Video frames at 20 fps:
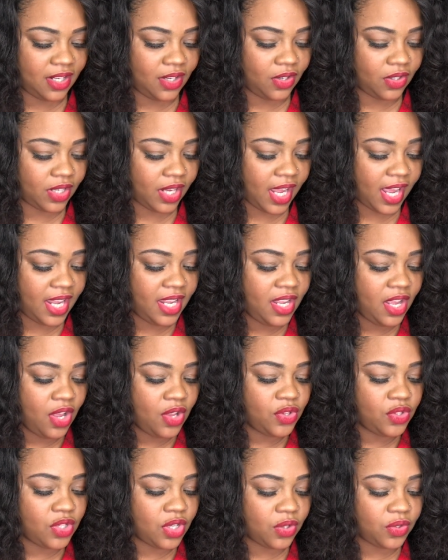okay?
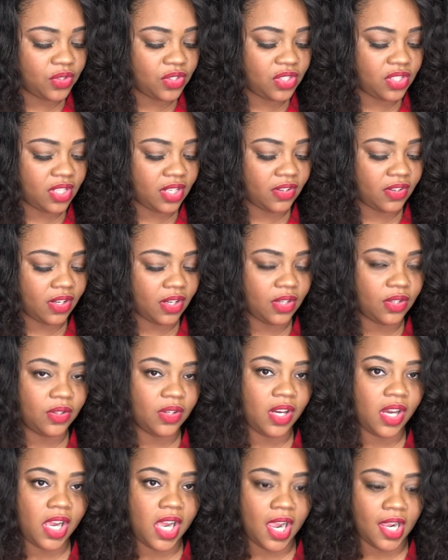So 0
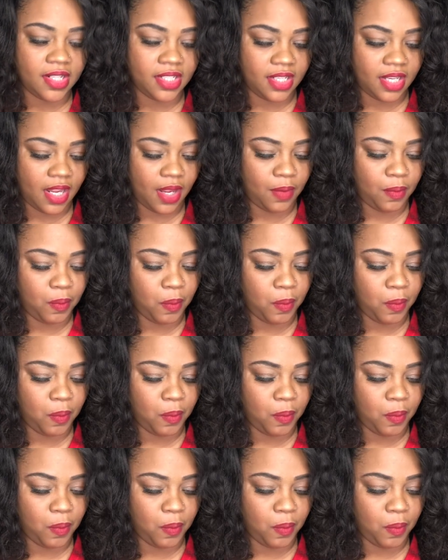and 10.